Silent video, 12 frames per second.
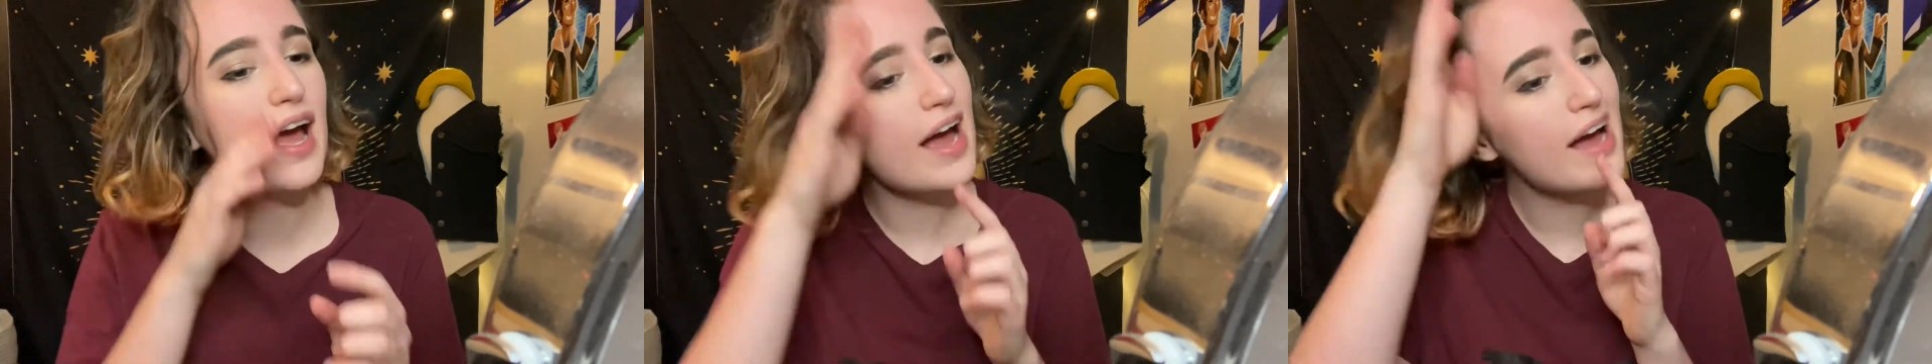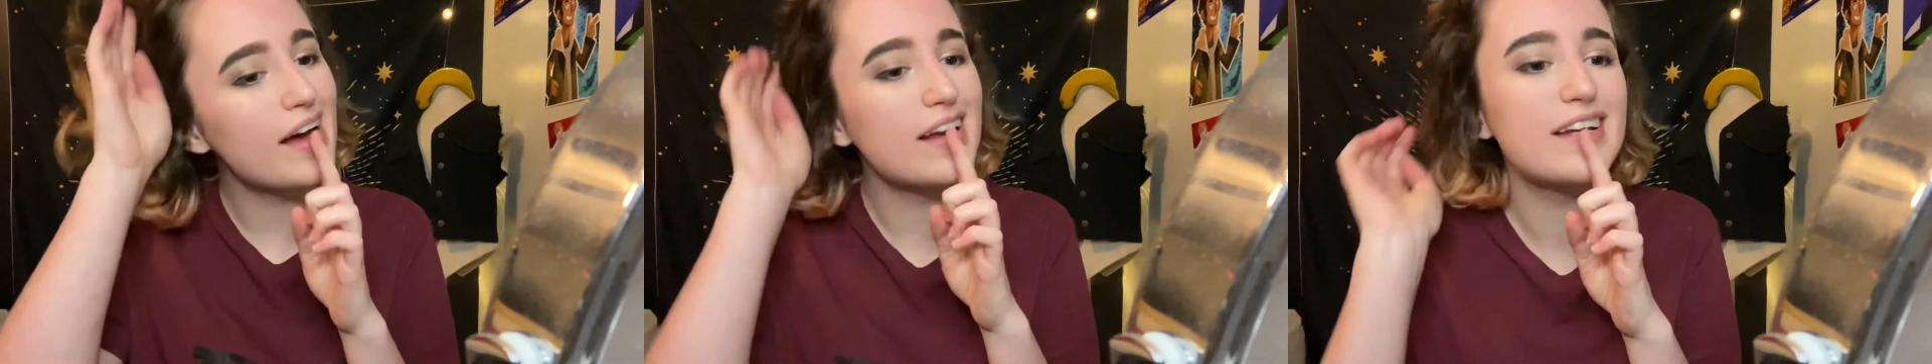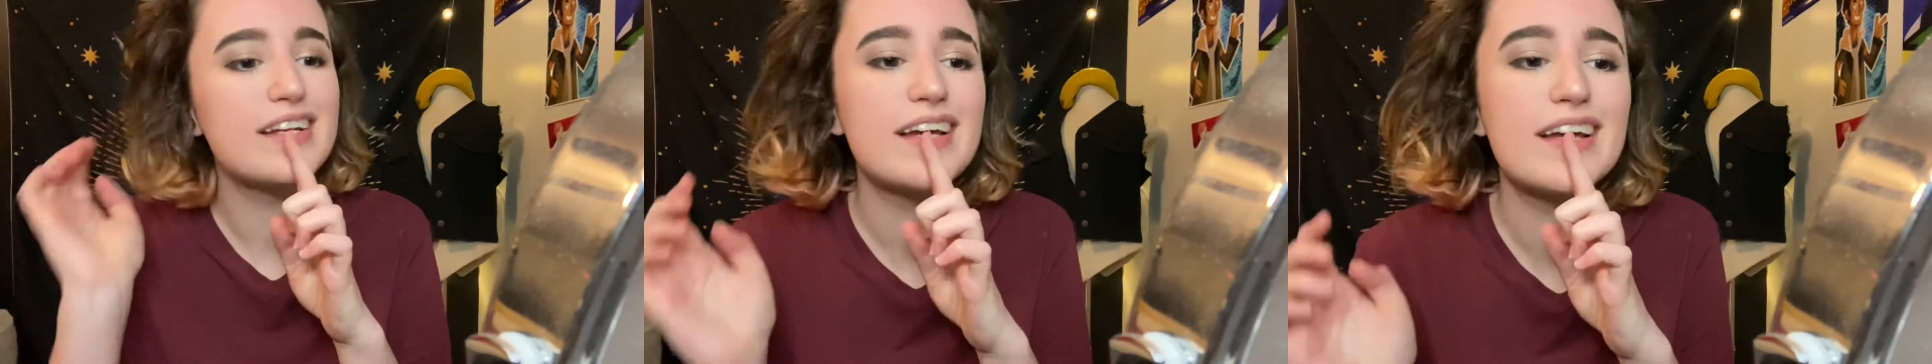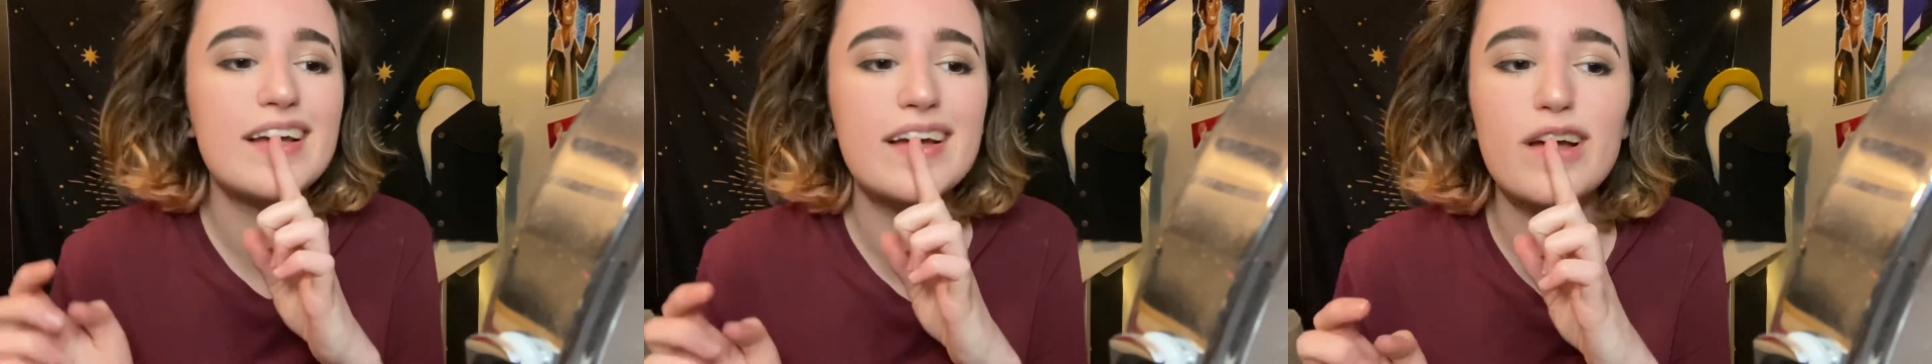and
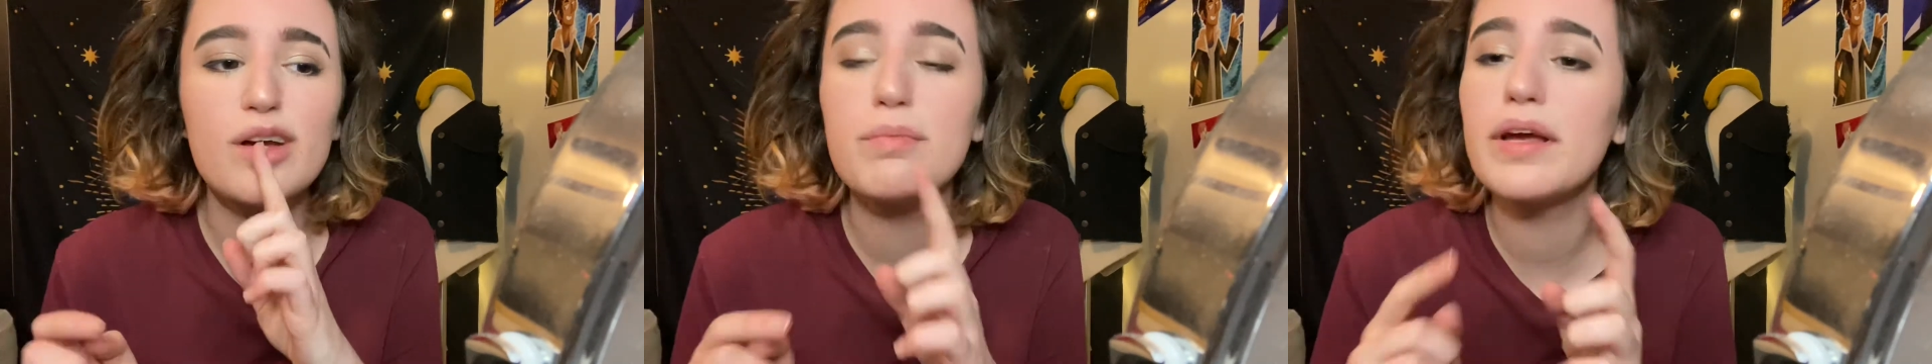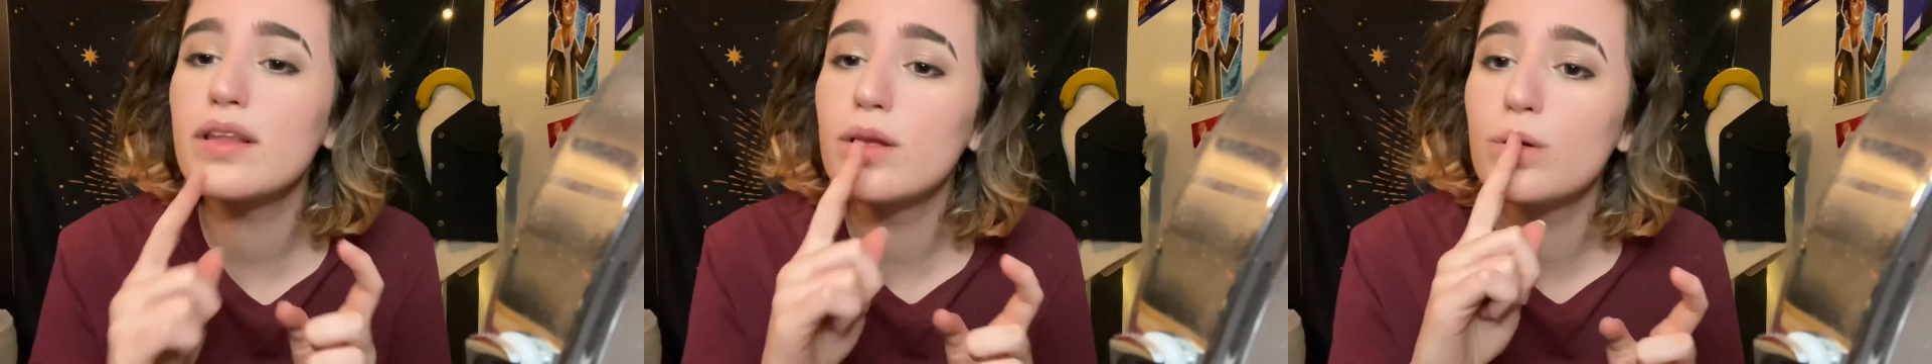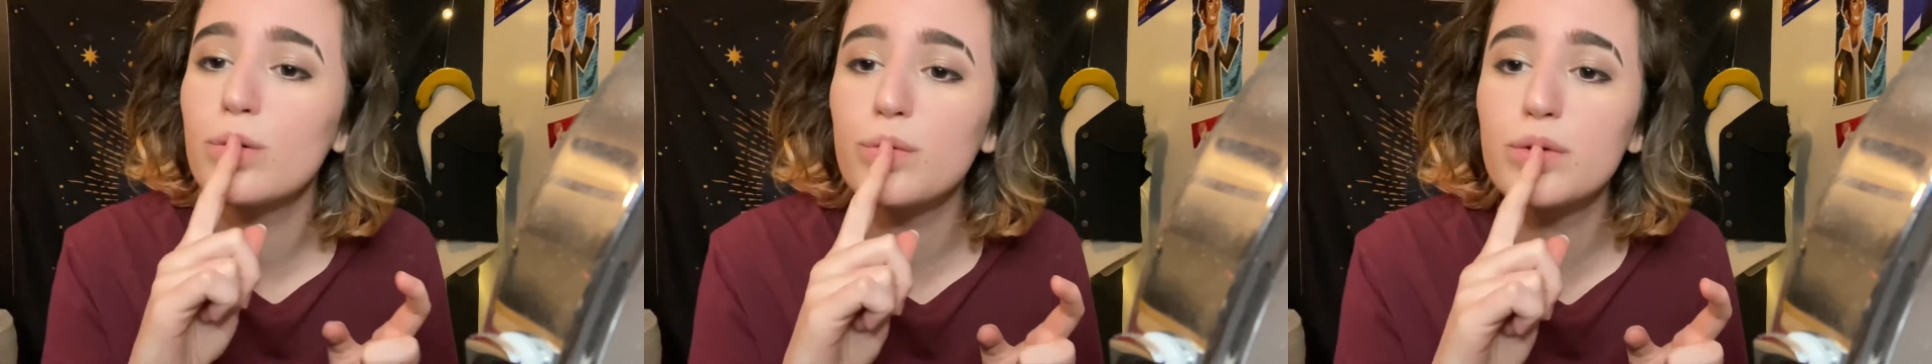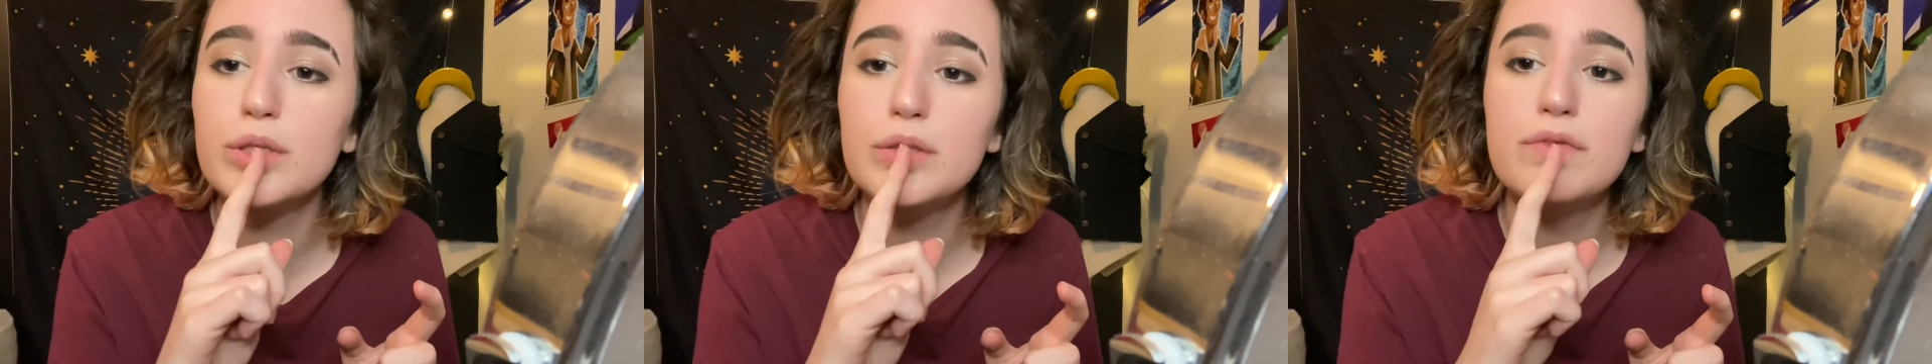make little
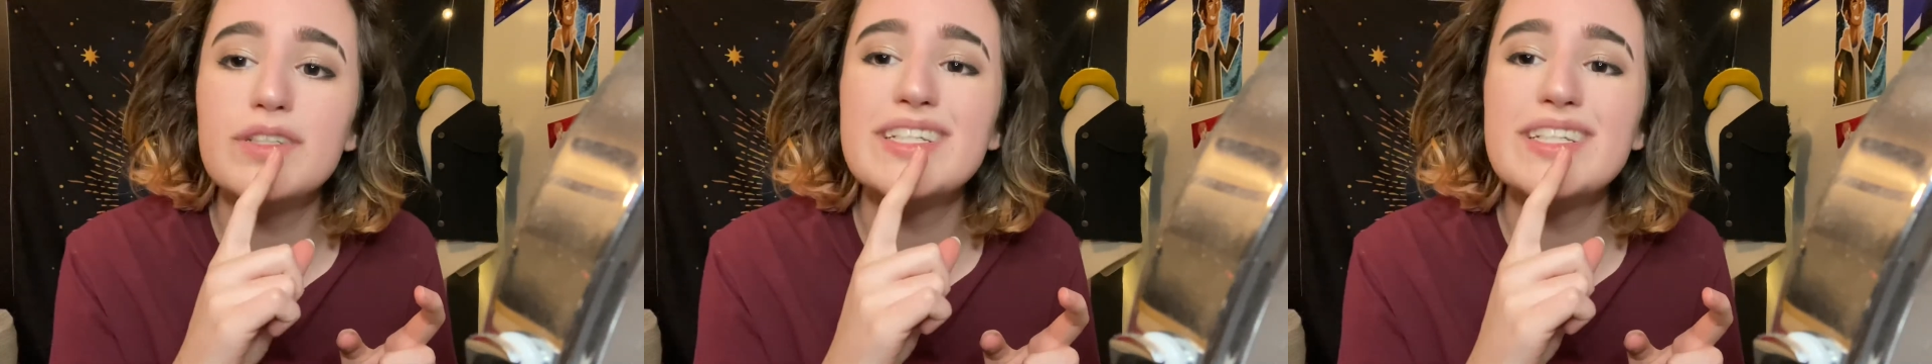grooves